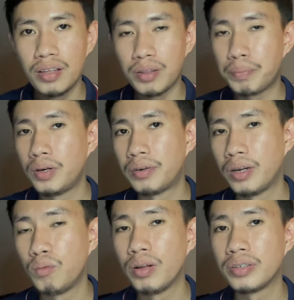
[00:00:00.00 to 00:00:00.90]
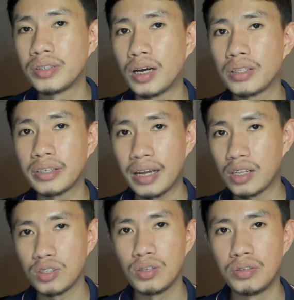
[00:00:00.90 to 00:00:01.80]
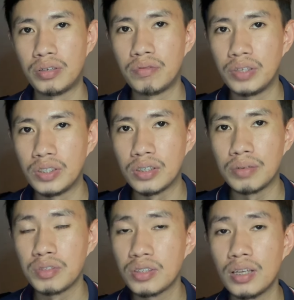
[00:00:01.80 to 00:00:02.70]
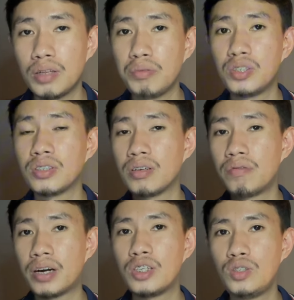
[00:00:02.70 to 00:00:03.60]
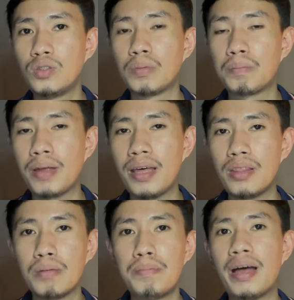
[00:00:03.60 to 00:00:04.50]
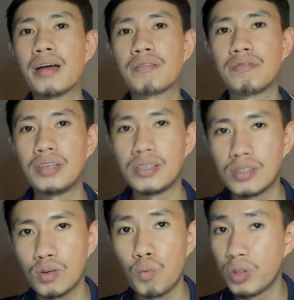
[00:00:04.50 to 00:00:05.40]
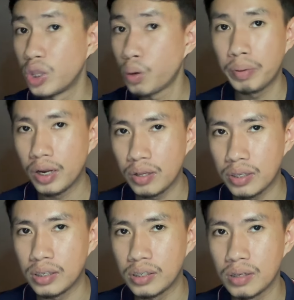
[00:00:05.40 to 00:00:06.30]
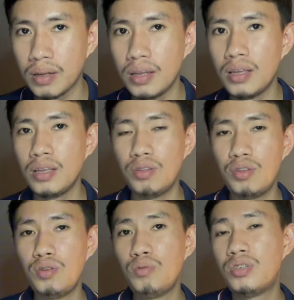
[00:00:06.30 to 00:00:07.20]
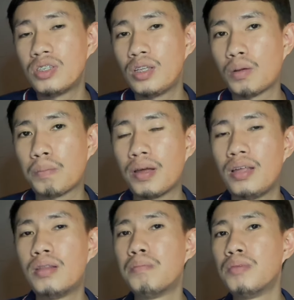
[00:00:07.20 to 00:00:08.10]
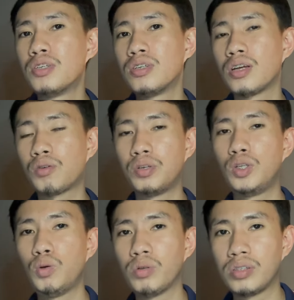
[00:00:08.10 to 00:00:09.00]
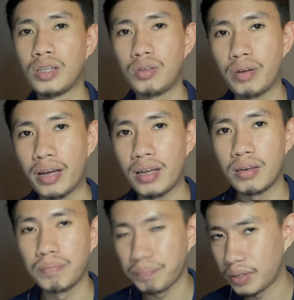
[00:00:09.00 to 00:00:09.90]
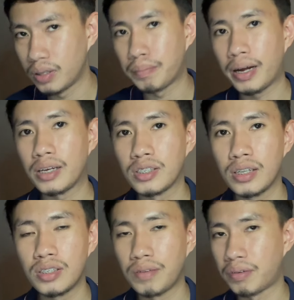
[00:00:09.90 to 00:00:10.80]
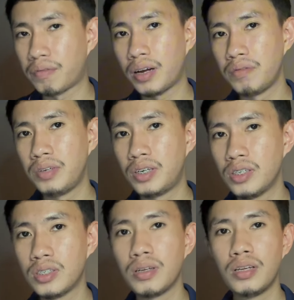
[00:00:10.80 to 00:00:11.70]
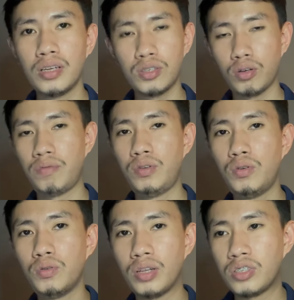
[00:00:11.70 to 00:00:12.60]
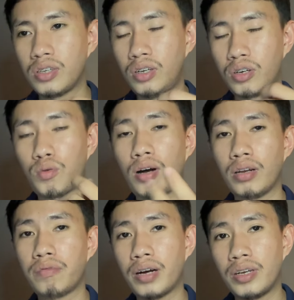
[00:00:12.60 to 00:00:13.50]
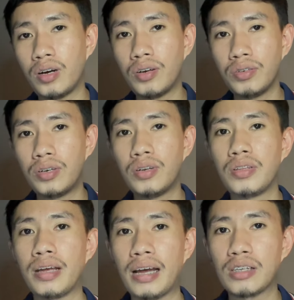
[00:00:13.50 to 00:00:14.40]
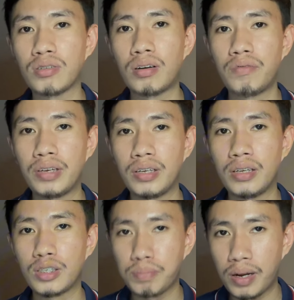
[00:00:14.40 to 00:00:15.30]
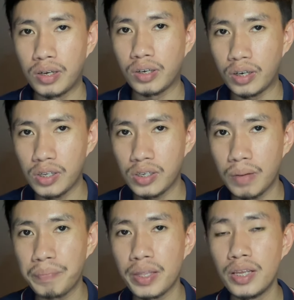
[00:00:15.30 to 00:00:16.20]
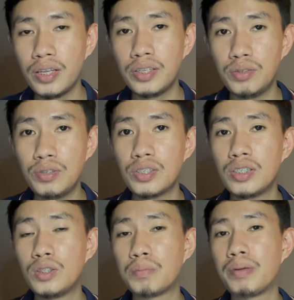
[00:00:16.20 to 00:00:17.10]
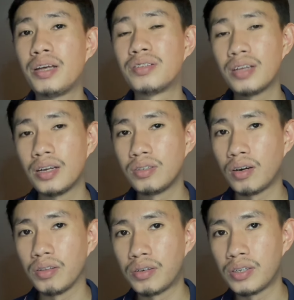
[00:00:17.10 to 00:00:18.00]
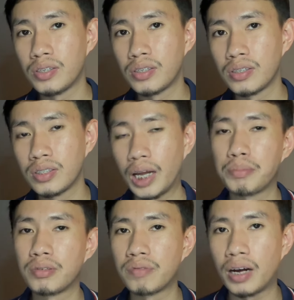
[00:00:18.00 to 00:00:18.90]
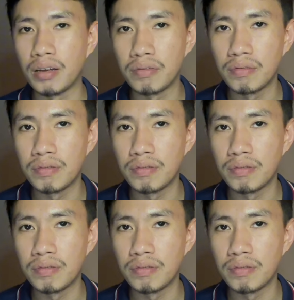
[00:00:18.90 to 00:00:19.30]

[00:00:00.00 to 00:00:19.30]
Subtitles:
the PRA will not cancel your visa. Instead, they will just advise you to pay the back fees with no penalties. You just need to pay the missing renewals that you had in the past, let's say for 5 years. So if let's say you're qualified under the SRV expanded courtesy, you just need to pay $10 times 5.